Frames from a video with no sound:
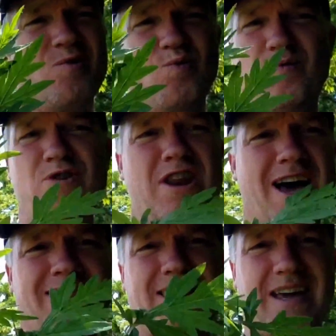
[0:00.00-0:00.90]

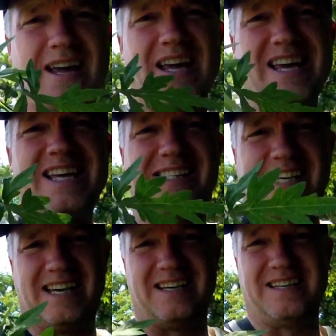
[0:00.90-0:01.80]
Nothing eats
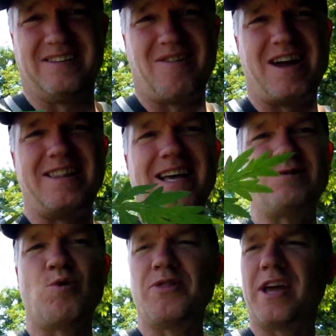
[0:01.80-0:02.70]
it, right?
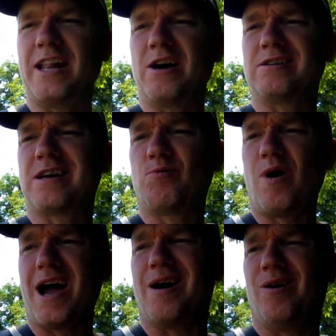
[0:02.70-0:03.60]
That's one thing I noticed, like,
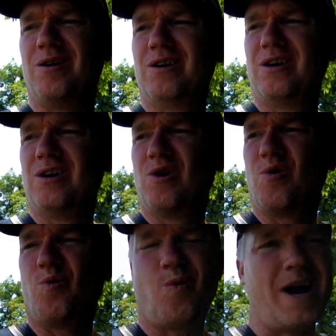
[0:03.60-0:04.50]
wow,
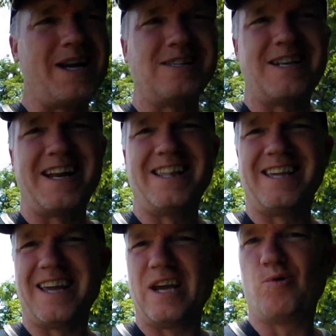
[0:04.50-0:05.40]
why doesn't
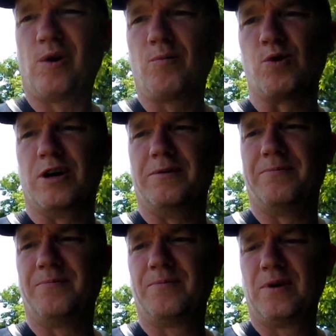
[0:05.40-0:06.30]
anything eat wormwood?
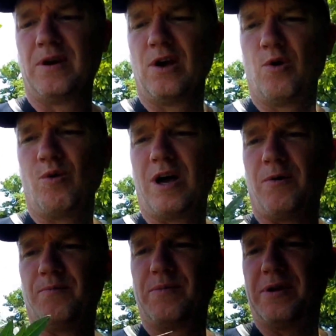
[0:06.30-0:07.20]

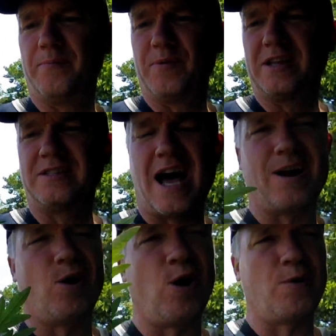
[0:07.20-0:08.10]
Well, it's not
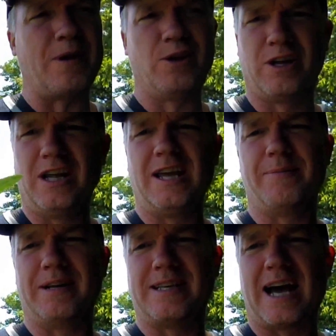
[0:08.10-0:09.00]
a herb that you can eat,
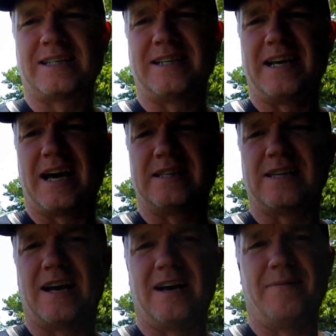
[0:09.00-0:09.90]
but it actually has
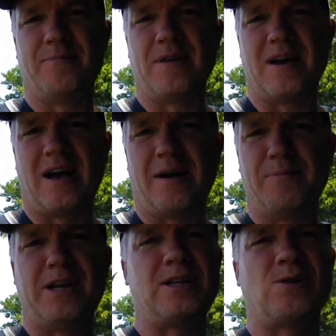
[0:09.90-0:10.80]

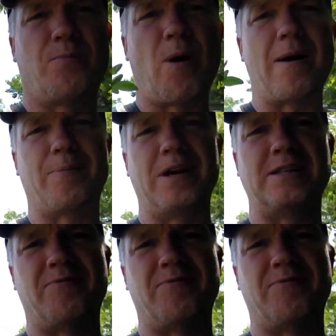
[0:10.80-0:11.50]
medicinal properties.